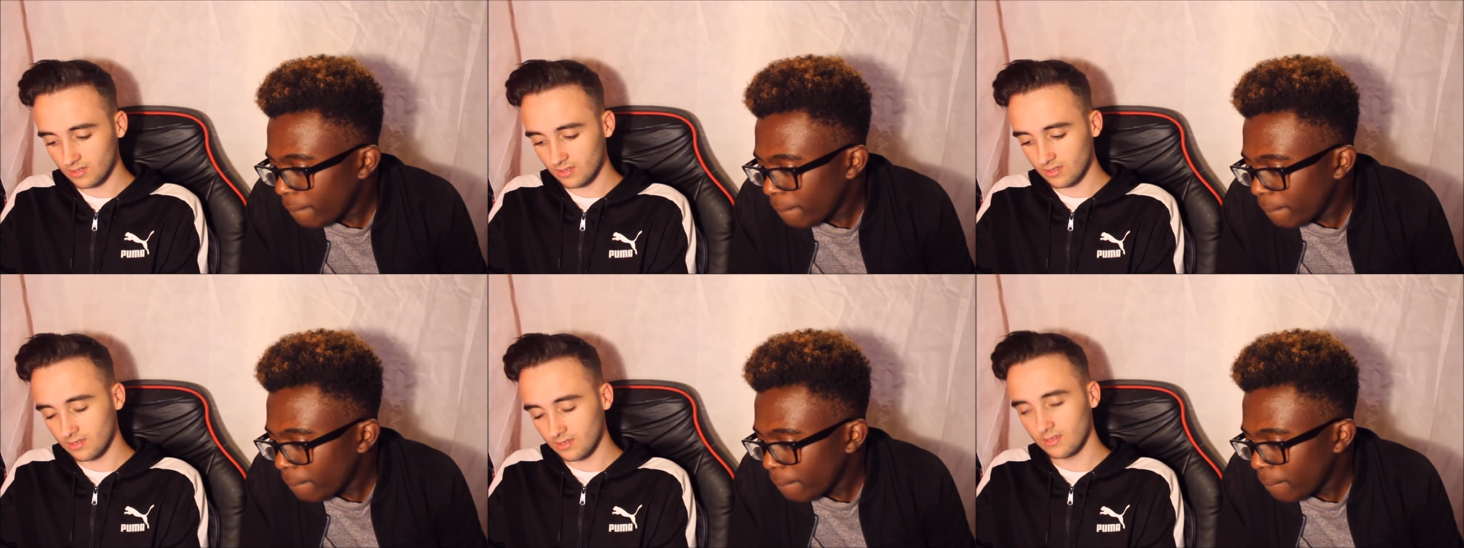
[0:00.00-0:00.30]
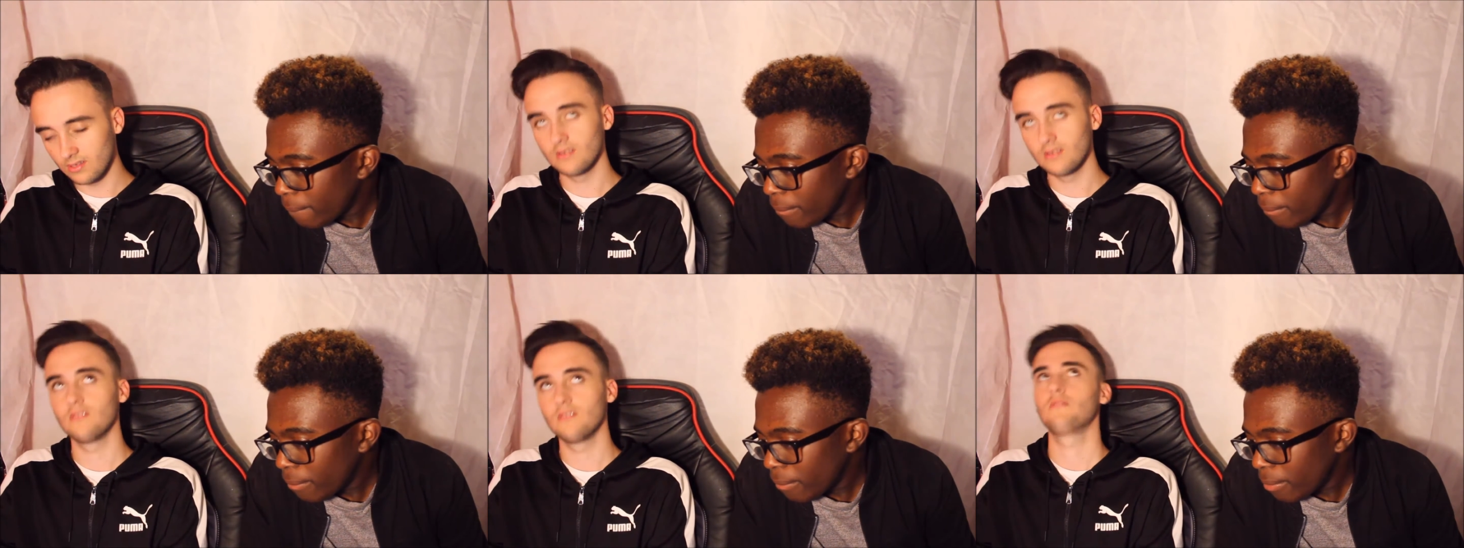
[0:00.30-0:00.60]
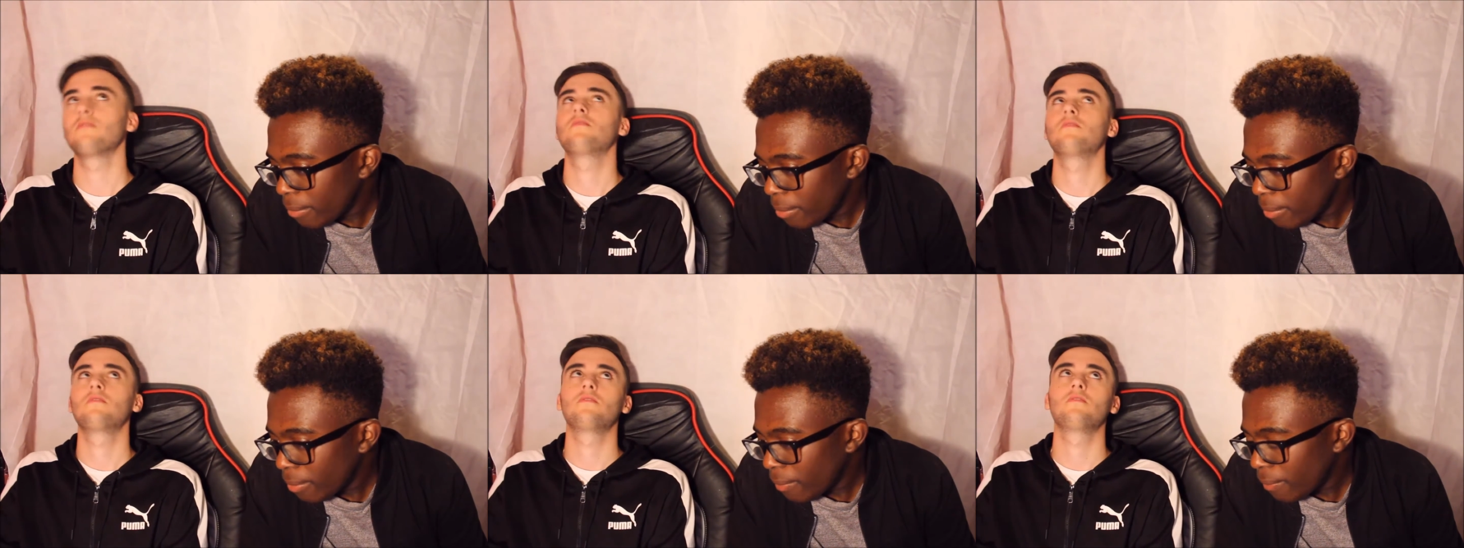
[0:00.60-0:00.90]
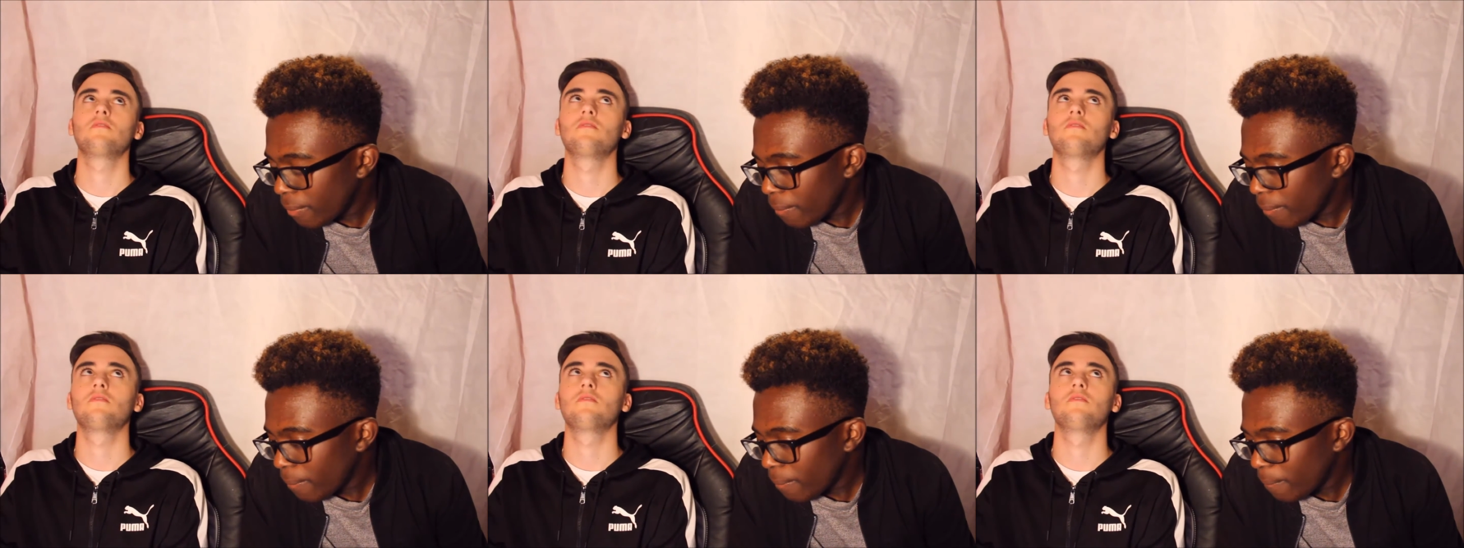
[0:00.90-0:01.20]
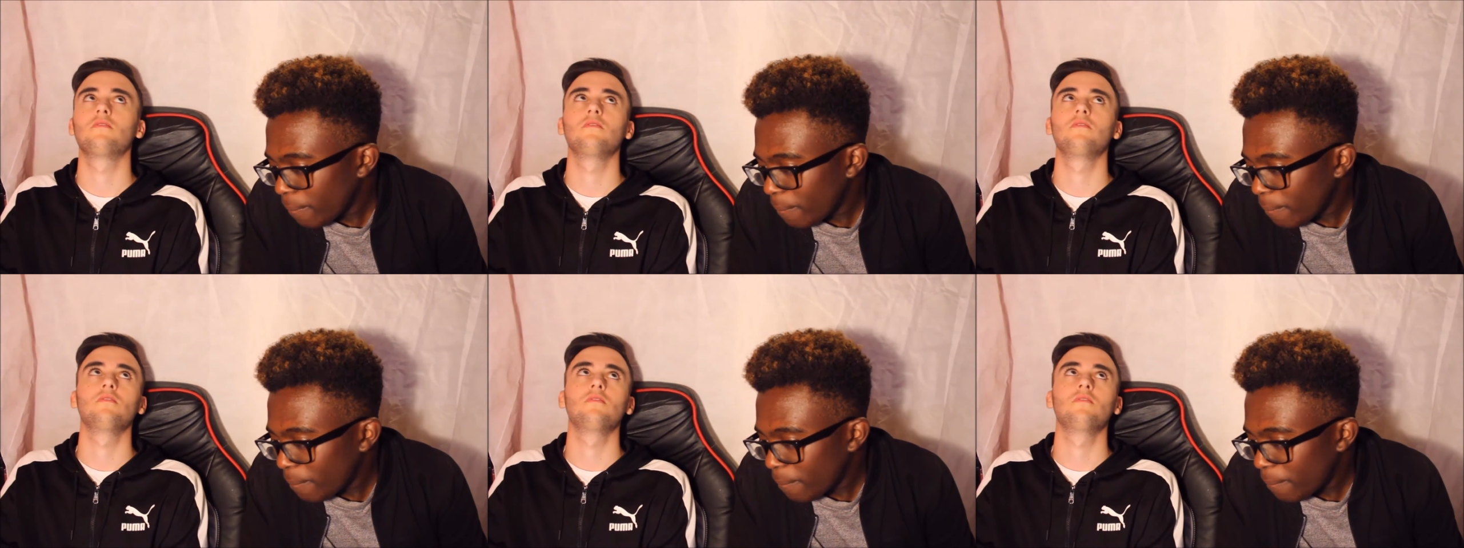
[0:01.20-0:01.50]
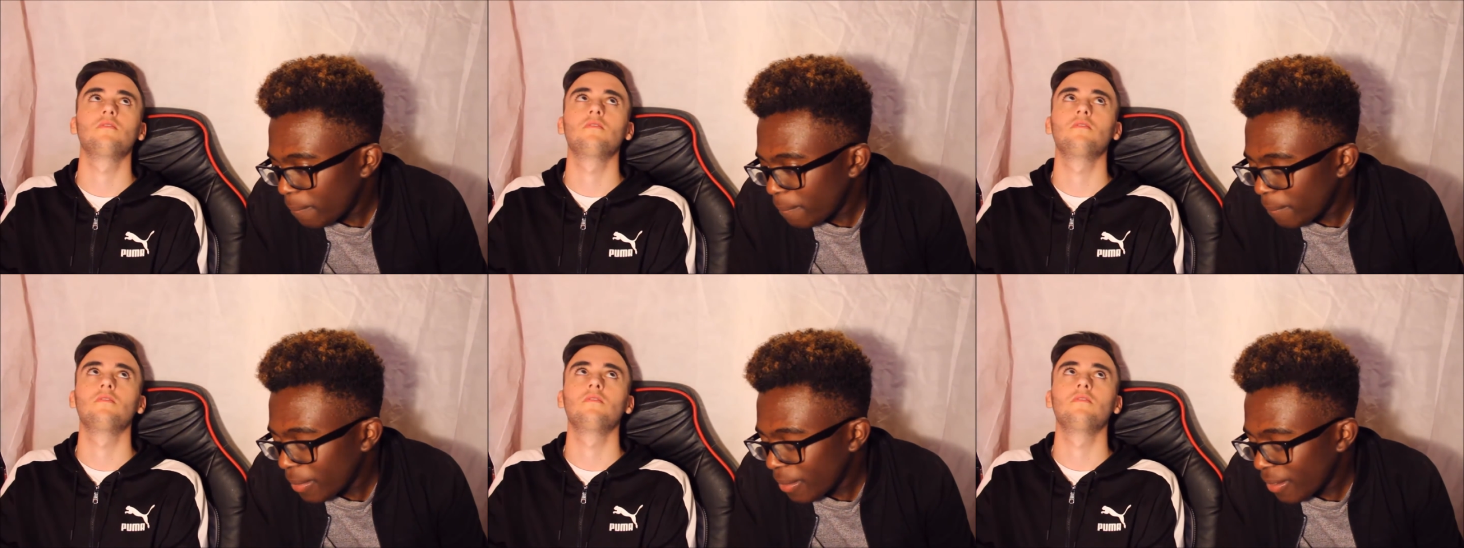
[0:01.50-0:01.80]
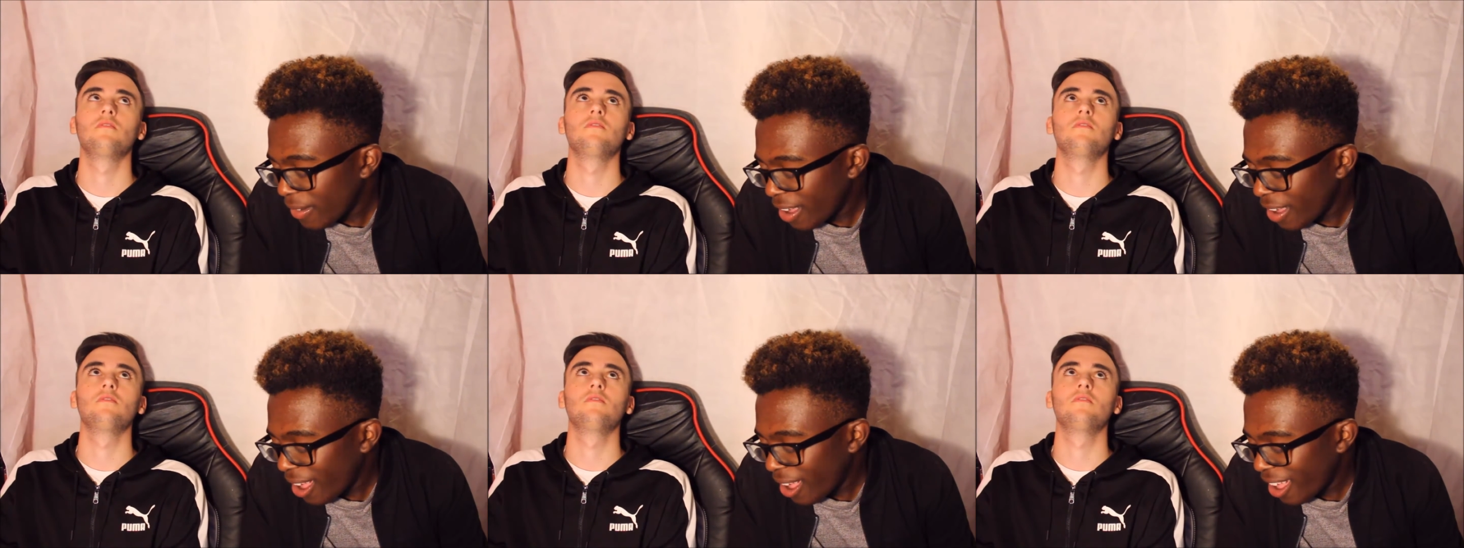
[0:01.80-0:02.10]

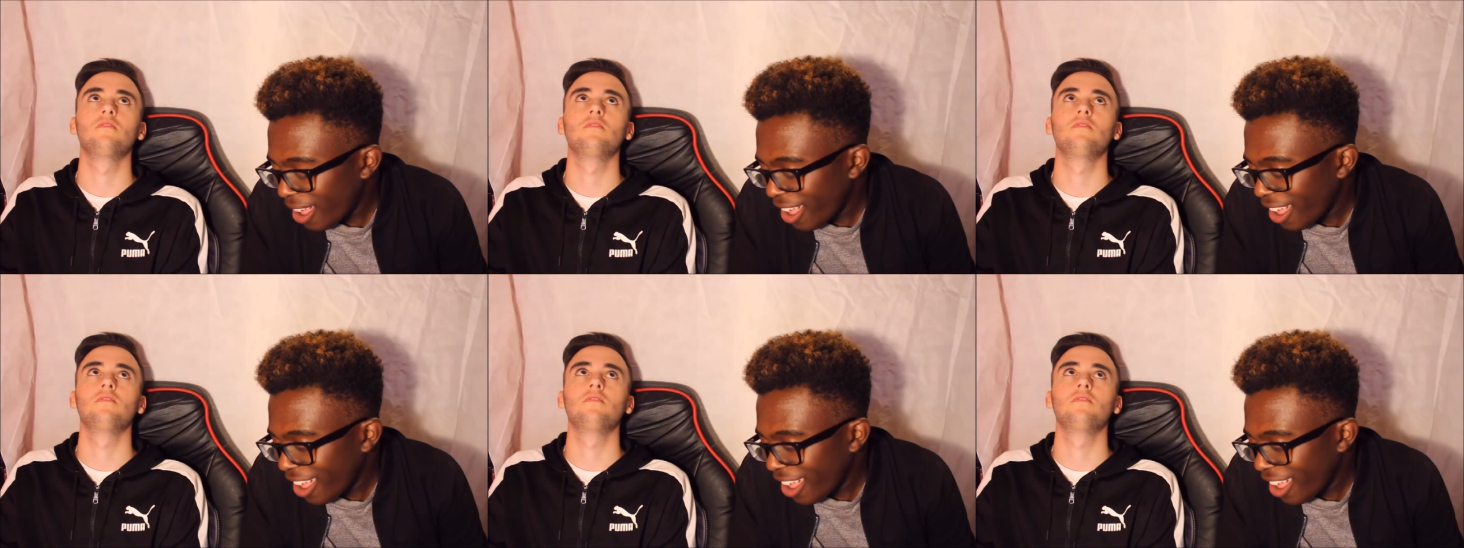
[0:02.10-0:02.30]
(no one is talking)